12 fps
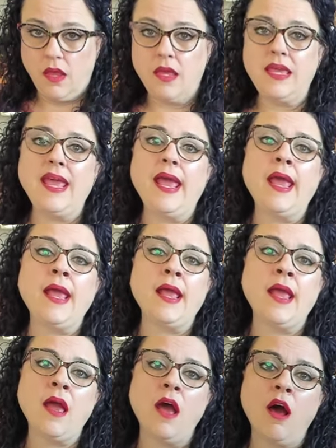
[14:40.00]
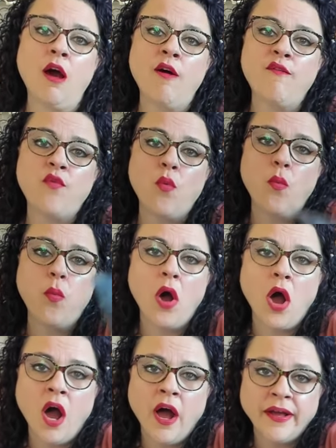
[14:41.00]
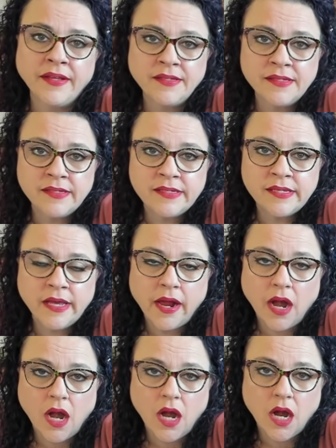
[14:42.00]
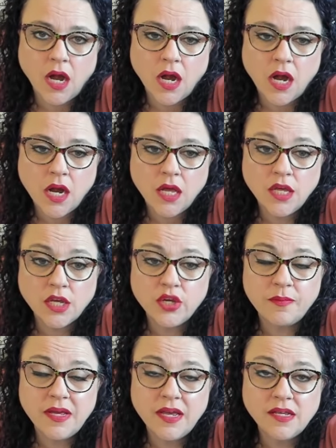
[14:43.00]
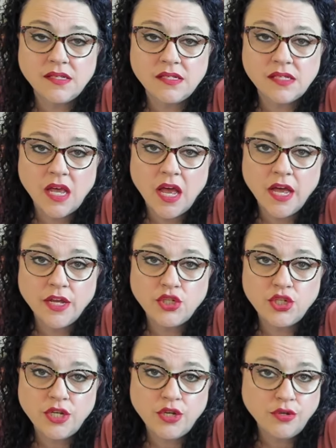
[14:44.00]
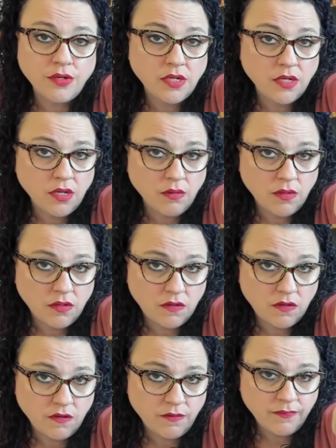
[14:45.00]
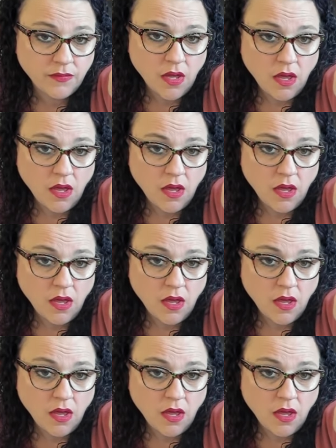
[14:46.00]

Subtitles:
King of Wands. It could be a Saggy you're dealing with, too.